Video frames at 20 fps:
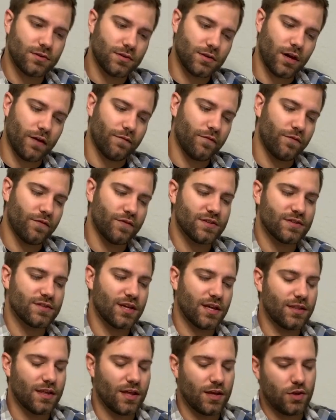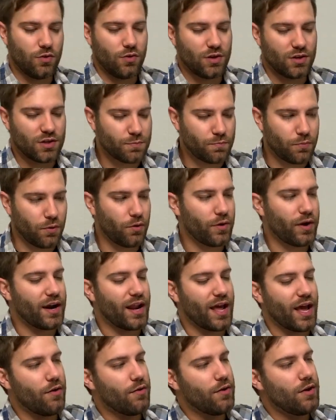cover for this thing that you can just pull right
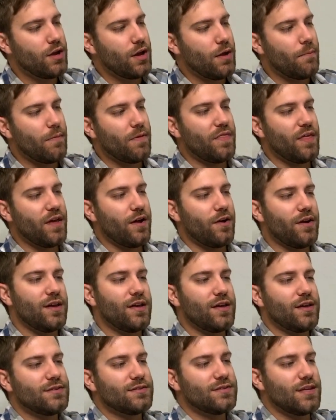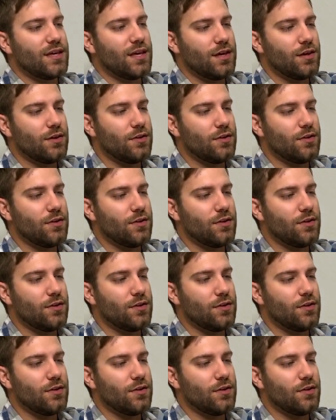out. But there is the